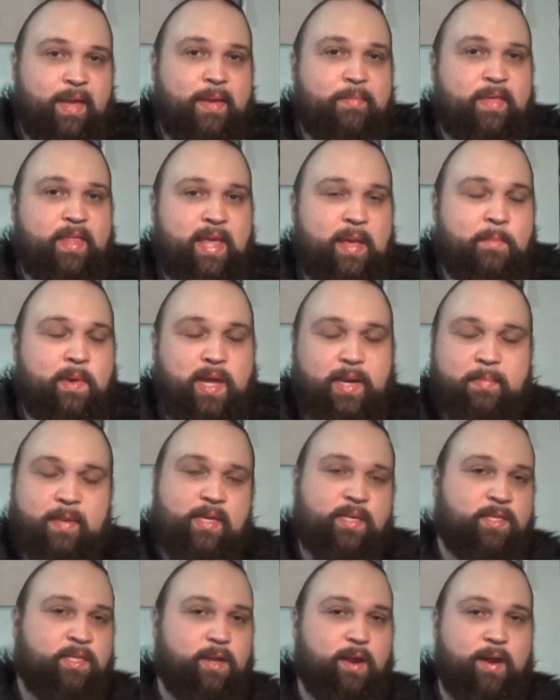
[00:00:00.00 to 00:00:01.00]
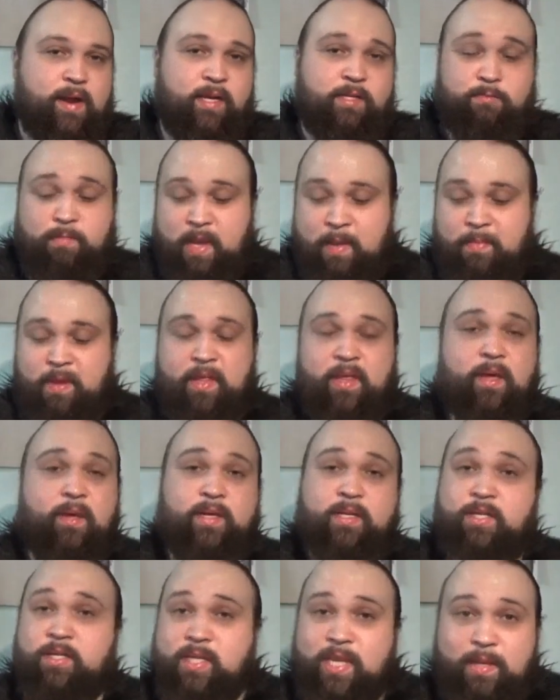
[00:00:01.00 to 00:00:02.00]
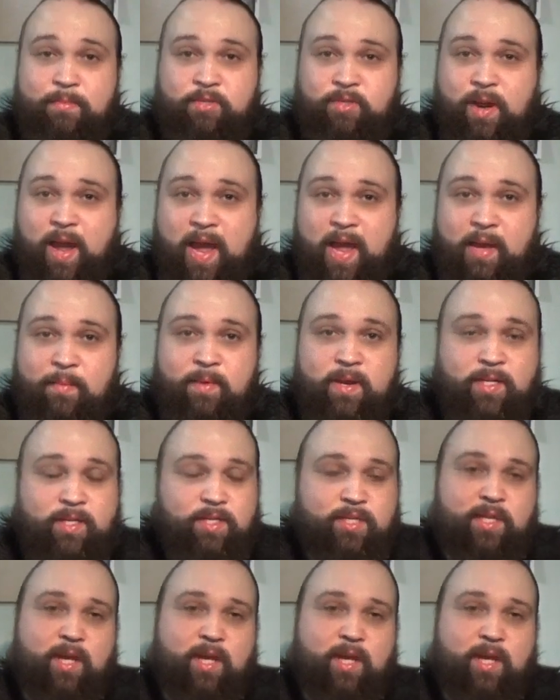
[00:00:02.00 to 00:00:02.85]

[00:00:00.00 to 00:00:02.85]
maybe they might be discouraged. Maybe they'll just keep trying.